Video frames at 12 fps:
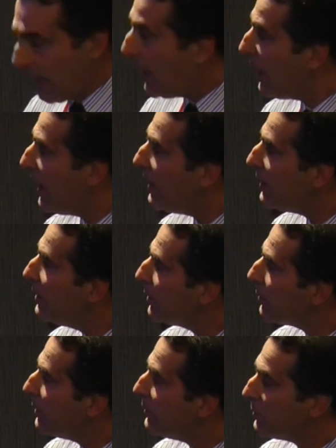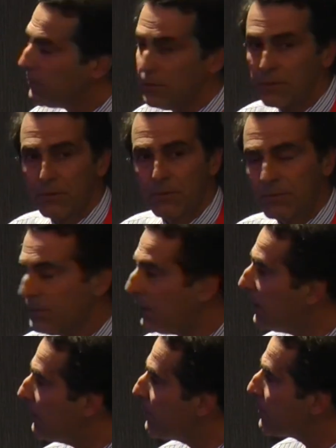at increased risk
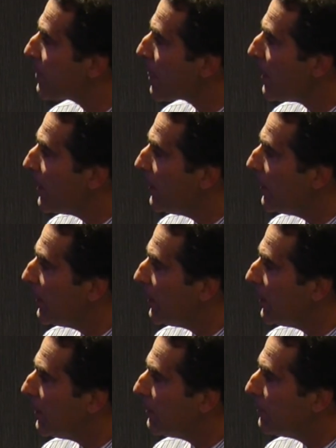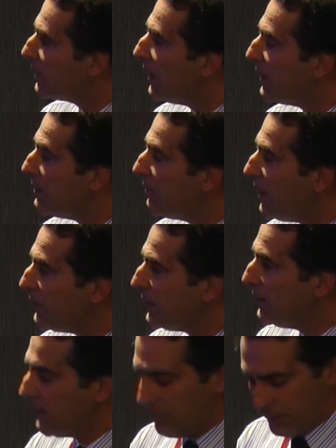of
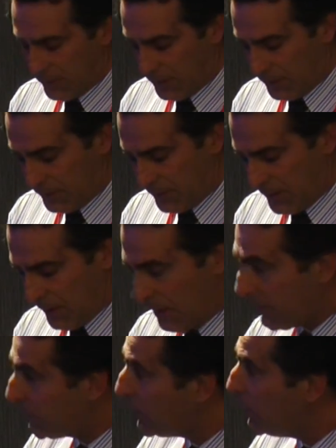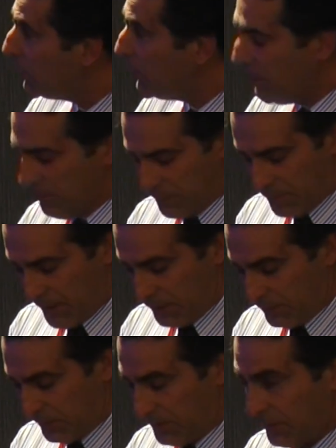cardiovascular disease, and of course
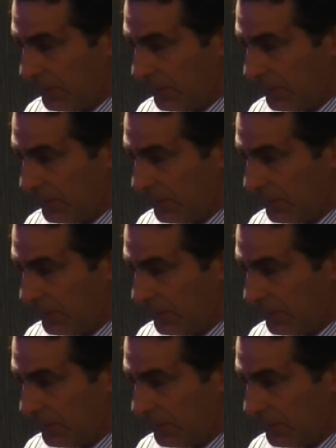inflammation